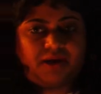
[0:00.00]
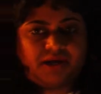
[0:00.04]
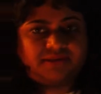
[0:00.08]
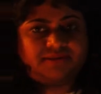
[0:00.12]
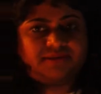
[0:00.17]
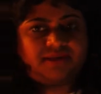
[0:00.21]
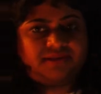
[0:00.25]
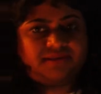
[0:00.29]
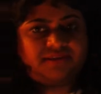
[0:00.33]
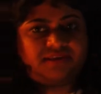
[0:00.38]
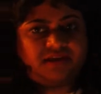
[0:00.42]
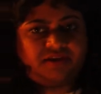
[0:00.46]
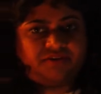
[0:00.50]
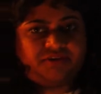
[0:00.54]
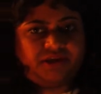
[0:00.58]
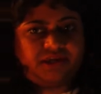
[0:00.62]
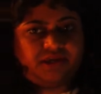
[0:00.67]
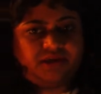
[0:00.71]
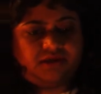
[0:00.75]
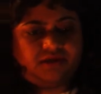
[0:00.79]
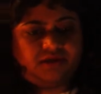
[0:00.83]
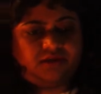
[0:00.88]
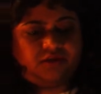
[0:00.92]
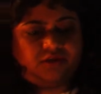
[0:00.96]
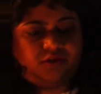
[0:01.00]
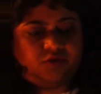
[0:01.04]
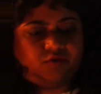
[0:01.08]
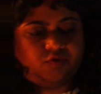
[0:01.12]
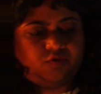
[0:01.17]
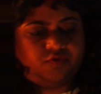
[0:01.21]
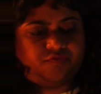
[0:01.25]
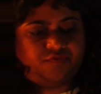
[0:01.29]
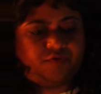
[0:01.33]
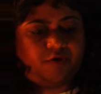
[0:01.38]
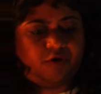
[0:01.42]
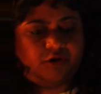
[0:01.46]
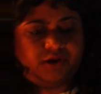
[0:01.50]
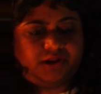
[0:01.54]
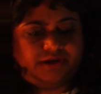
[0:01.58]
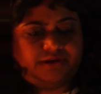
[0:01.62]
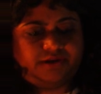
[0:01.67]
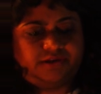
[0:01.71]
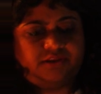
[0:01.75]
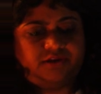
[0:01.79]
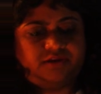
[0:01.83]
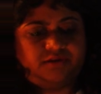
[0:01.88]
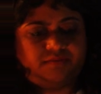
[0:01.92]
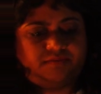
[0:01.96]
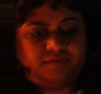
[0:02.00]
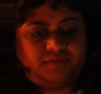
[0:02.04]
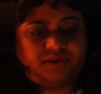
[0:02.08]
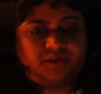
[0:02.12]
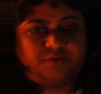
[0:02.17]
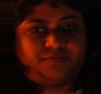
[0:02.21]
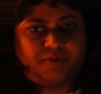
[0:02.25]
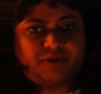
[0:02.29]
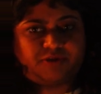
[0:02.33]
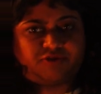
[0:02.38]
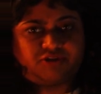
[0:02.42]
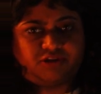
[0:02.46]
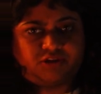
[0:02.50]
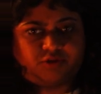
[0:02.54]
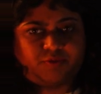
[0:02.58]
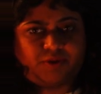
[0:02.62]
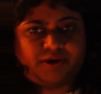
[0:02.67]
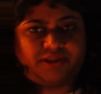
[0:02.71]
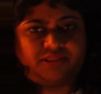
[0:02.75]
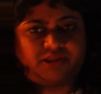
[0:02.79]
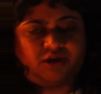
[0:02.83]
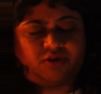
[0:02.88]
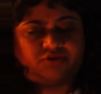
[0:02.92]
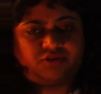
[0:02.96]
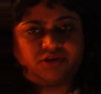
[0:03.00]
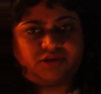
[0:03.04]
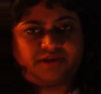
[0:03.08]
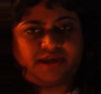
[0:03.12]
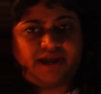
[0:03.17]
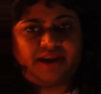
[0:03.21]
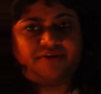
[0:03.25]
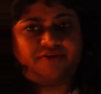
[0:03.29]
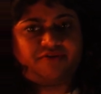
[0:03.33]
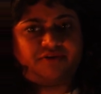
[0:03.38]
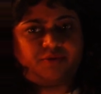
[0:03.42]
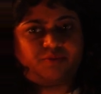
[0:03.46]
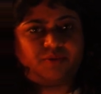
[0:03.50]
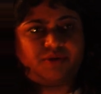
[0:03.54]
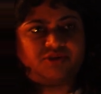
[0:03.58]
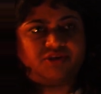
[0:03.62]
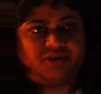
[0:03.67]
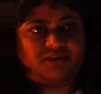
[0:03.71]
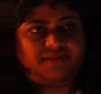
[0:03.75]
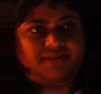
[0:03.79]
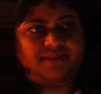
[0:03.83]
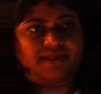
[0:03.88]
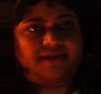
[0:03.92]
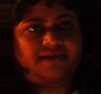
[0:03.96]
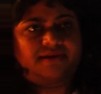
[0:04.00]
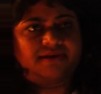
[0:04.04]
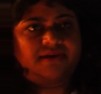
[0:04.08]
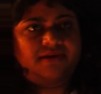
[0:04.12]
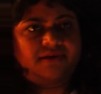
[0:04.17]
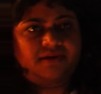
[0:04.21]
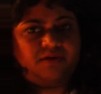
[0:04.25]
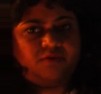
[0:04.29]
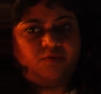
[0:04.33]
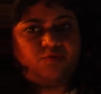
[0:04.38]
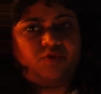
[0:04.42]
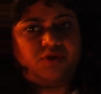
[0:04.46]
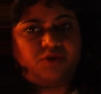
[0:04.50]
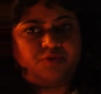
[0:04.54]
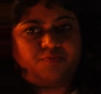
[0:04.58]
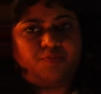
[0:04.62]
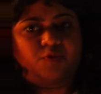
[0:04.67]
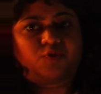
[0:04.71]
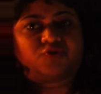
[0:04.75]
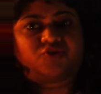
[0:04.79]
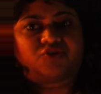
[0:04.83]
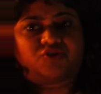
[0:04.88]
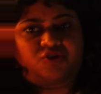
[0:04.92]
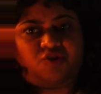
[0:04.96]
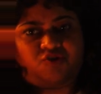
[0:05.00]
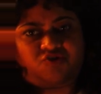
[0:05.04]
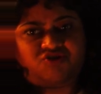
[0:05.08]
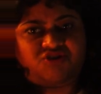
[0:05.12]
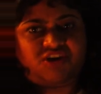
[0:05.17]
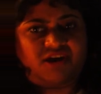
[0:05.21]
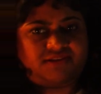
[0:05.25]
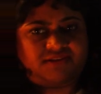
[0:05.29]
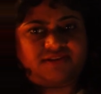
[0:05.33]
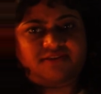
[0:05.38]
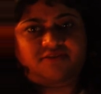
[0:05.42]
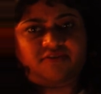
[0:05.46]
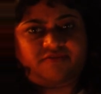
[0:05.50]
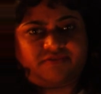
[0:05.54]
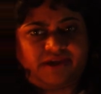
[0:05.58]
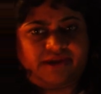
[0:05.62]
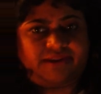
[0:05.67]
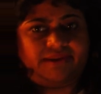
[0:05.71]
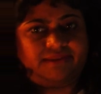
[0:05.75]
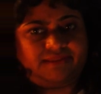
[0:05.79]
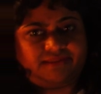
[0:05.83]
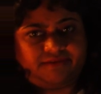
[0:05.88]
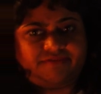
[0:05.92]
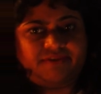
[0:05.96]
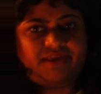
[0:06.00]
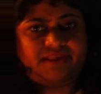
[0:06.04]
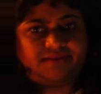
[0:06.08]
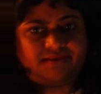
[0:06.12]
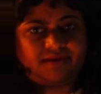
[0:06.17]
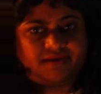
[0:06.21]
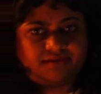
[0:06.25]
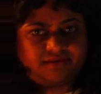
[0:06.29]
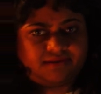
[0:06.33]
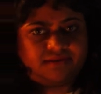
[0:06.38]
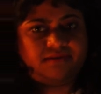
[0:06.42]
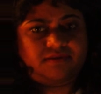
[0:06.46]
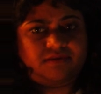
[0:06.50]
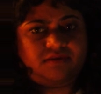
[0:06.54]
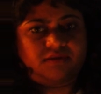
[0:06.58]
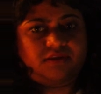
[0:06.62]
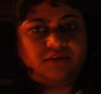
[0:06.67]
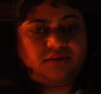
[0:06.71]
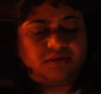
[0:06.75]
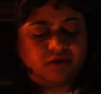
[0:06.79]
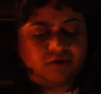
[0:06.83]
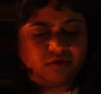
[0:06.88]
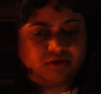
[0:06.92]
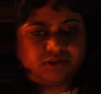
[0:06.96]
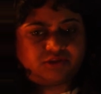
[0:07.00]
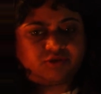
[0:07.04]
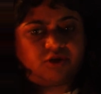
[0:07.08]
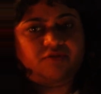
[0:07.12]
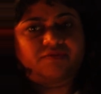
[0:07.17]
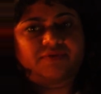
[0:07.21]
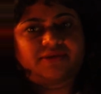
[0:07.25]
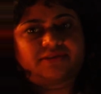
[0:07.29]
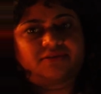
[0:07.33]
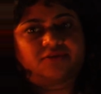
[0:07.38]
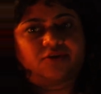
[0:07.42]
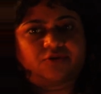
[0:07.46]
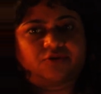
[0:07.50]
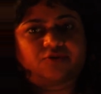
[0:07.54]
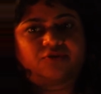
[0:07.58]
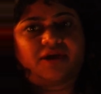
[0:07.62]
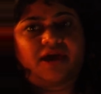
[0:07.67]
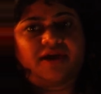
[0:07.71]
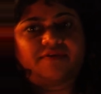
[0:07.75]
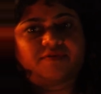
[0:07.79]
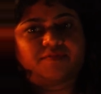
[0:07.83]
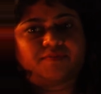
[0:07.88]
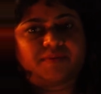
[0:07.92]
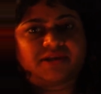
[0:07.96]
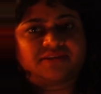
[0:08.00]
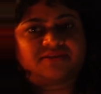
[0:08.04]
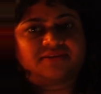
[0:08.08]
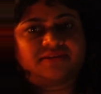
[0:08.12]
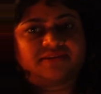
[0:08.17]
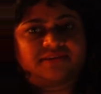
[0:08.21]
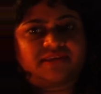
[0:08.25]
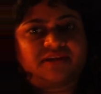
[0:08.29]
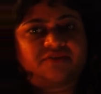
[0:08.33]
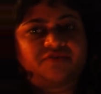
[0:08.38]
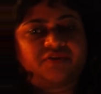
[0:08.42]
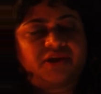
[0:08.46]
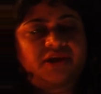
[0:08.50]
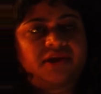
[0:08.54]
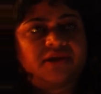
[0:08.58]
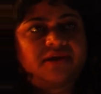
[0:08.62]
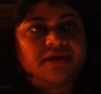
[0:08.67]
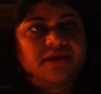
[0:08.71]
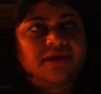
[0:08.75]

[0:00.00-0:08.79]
master's degree, you fall under the special 20,000 category, which is like, which boosts your chances of getting the visa. So it's always good to have a master's degree.